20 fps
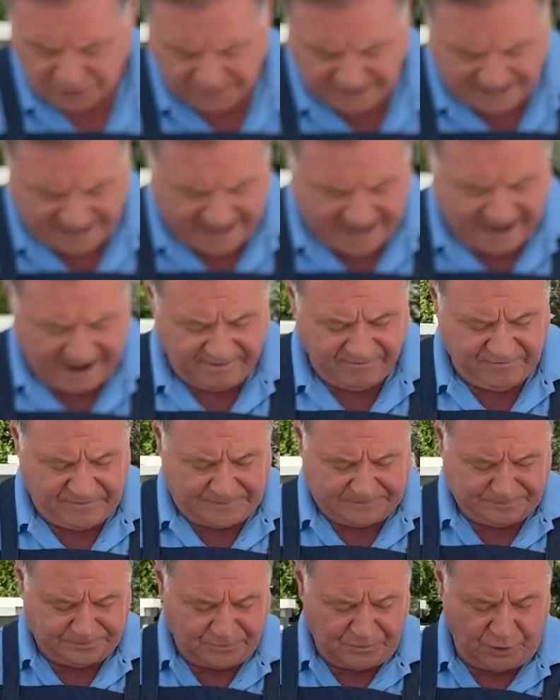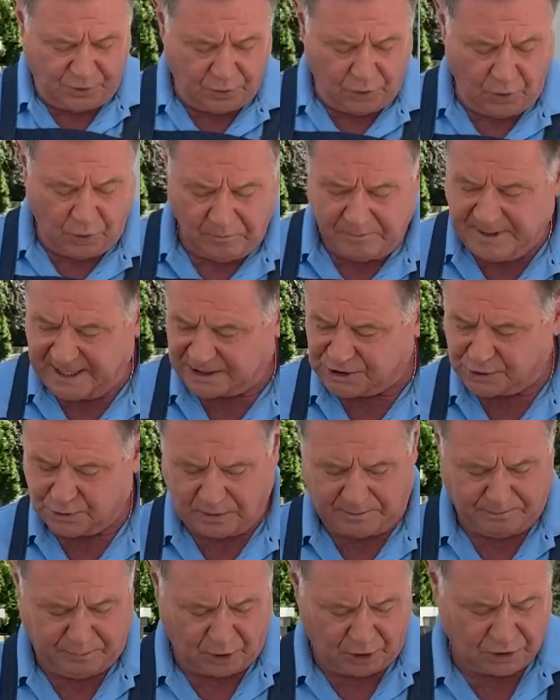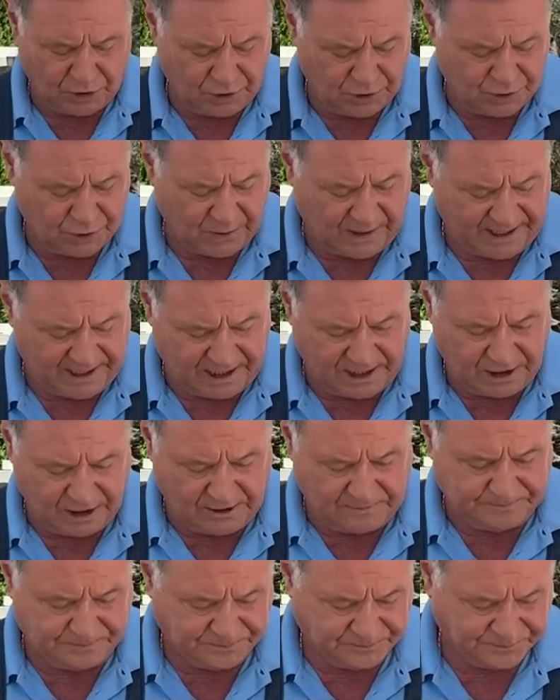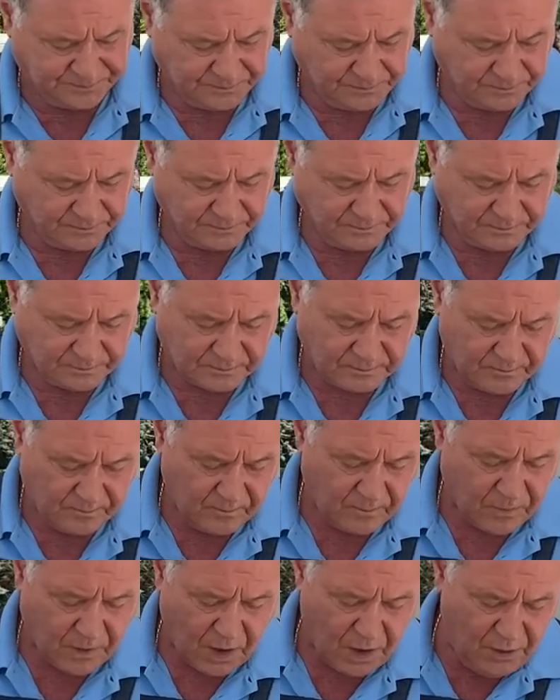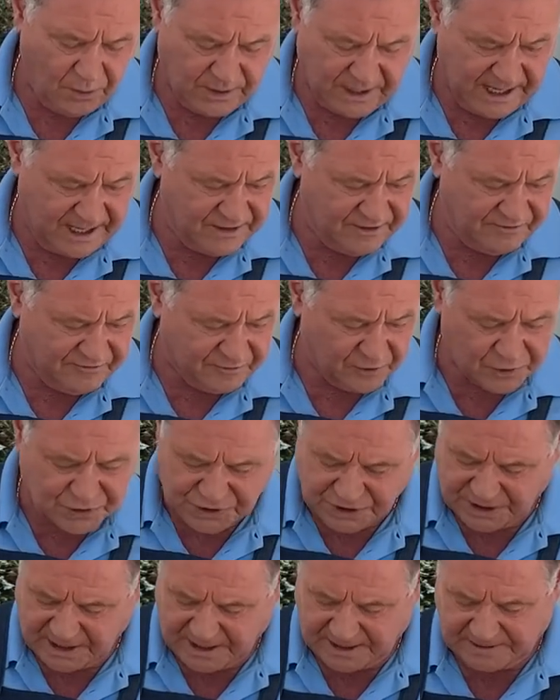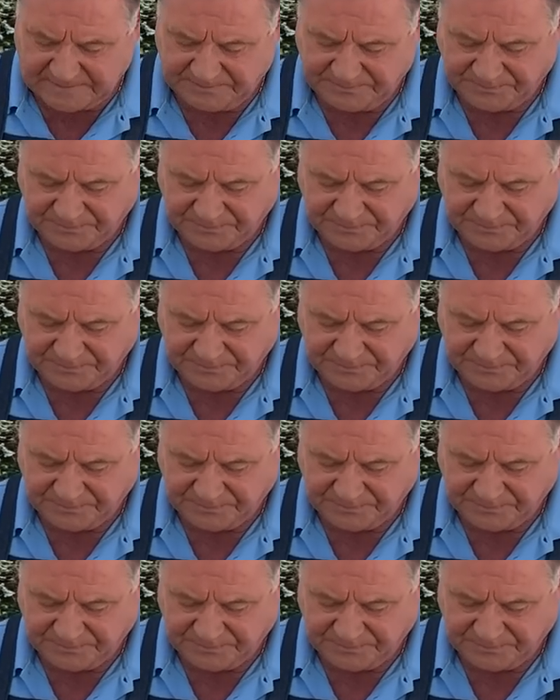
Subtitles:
you have your whole mixture of burgers right here. Okay, the first thing,